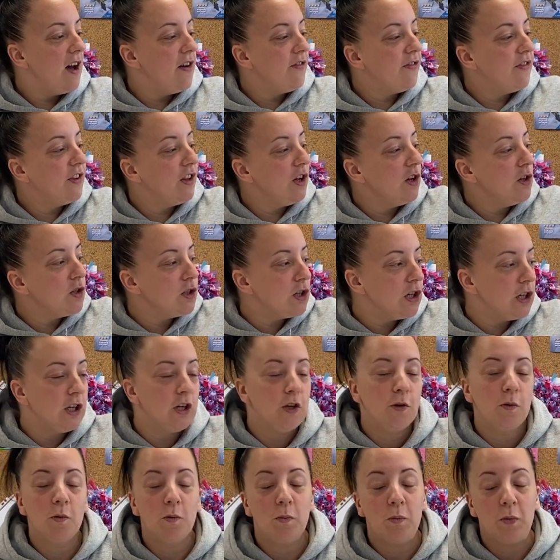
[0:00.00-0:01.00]
For those of
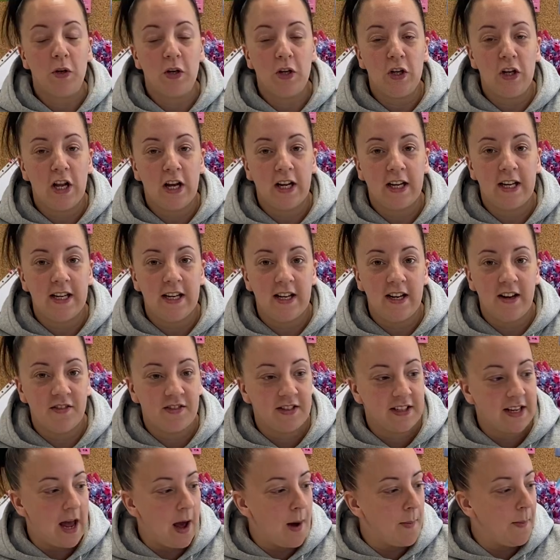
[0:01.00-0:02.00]
you who were lucky enough
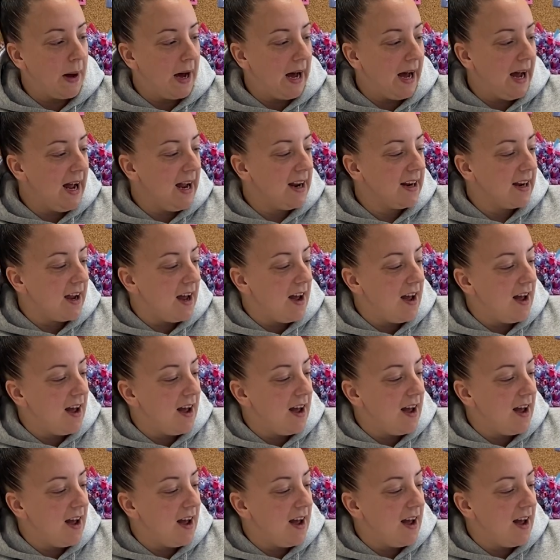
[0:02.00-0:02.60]
to get a pack,